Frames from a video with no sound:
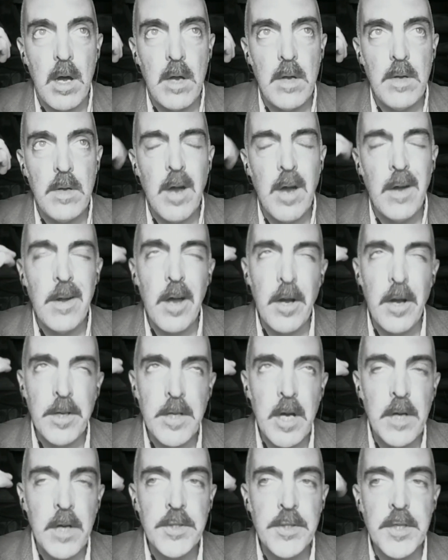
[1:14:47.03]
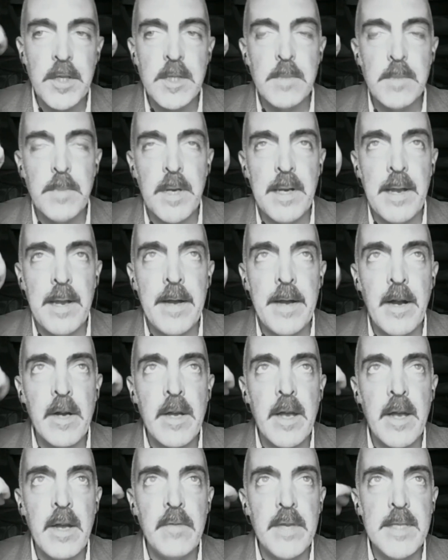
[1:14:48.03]
not unconscious, but letting our
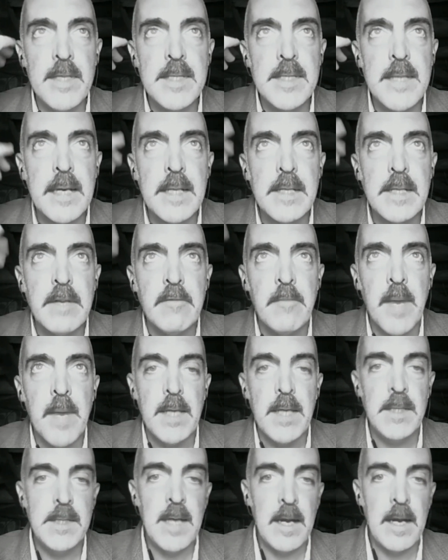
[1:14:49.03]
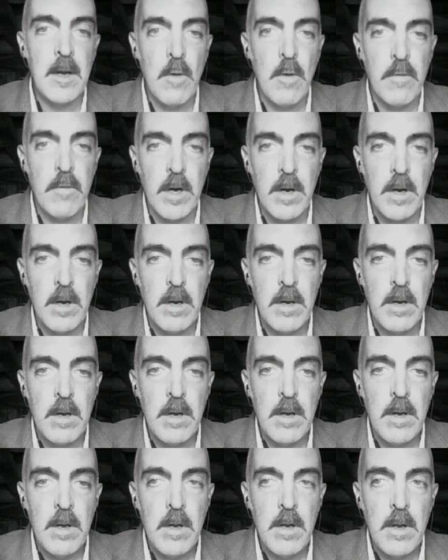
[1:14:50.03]
kind of instinctive mind take over,
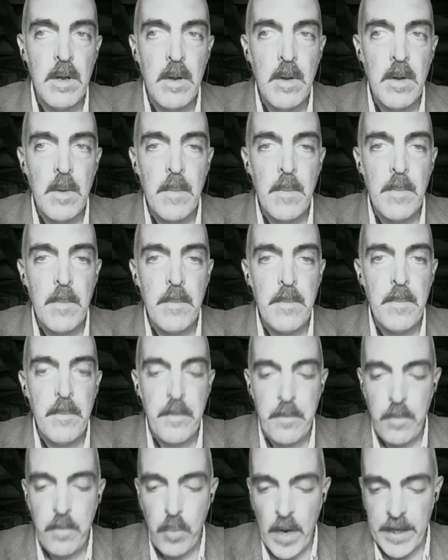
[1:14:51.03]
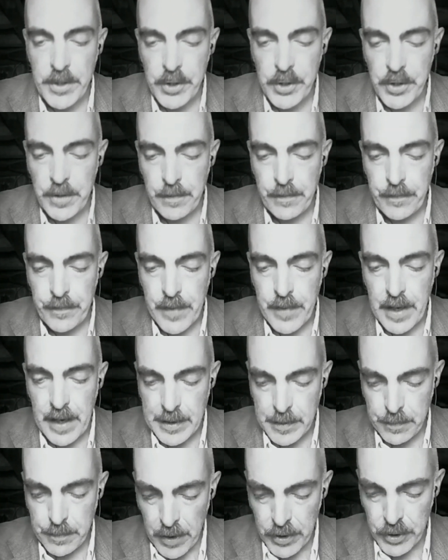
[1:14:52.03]
which
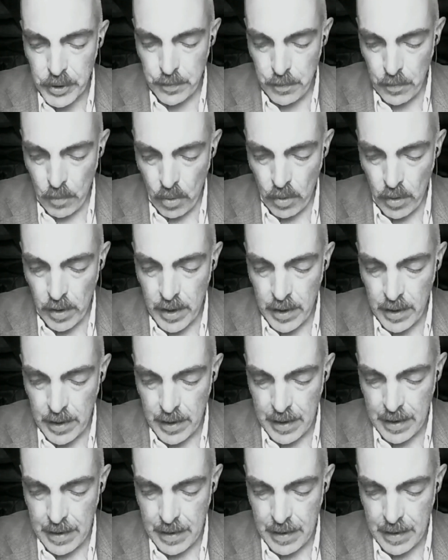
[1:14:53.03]
is much more